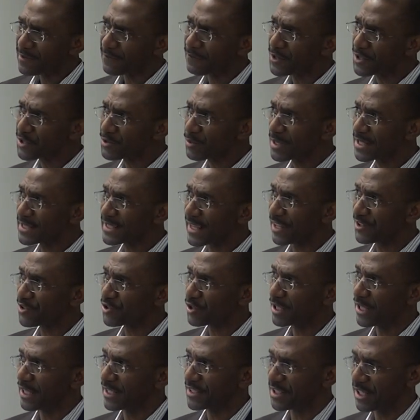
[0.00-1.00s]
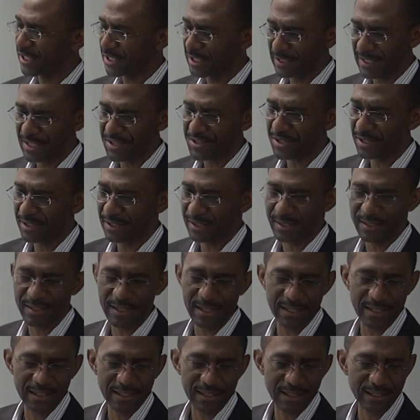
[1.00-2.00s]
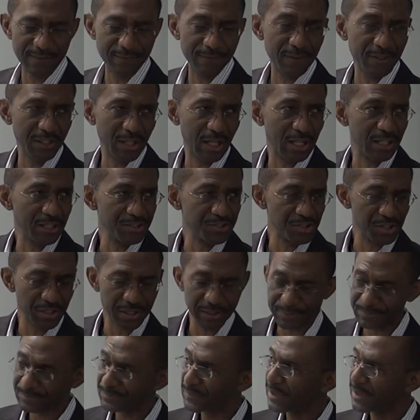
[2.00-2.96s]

first one is actually articulation and phonology.